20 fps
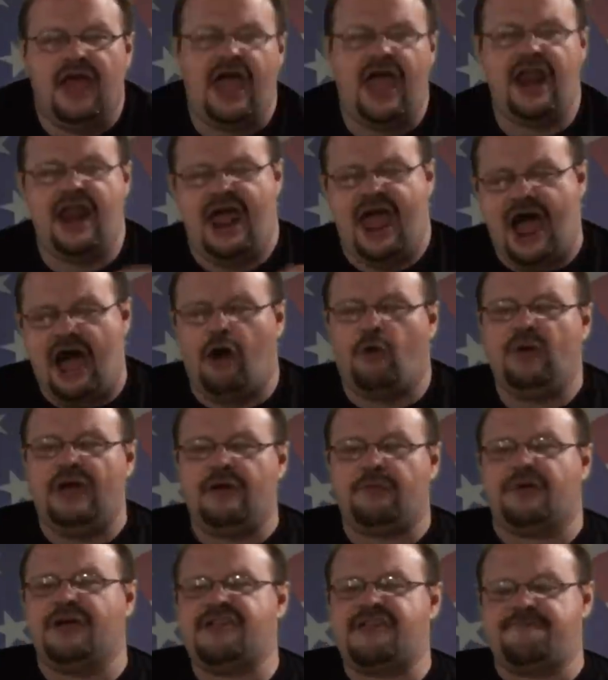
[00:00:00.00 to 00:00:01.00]
And how
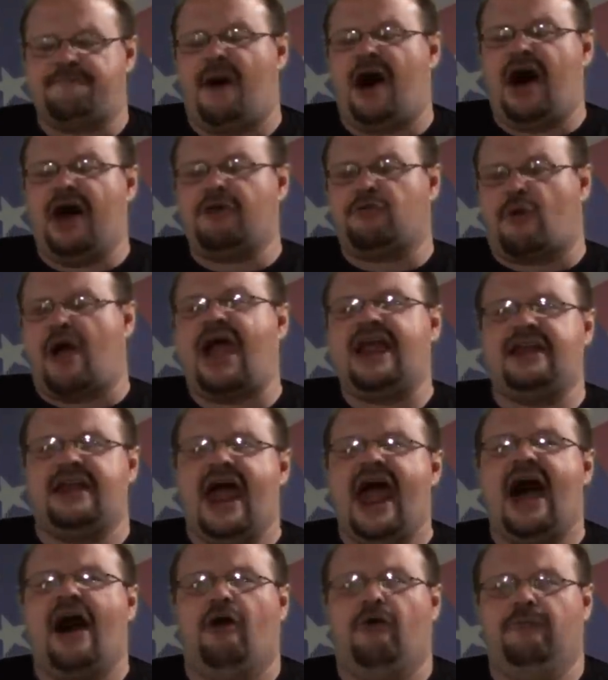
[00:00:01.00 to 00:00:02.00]
we respond right
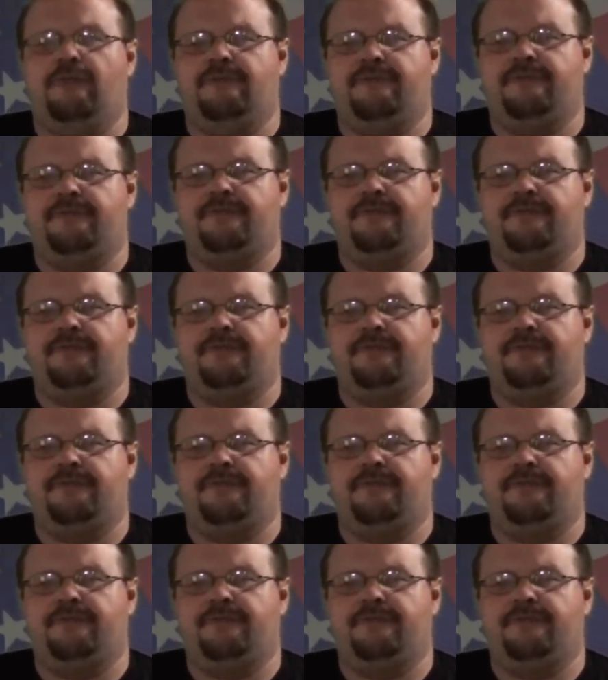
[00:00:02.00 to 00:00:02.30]
now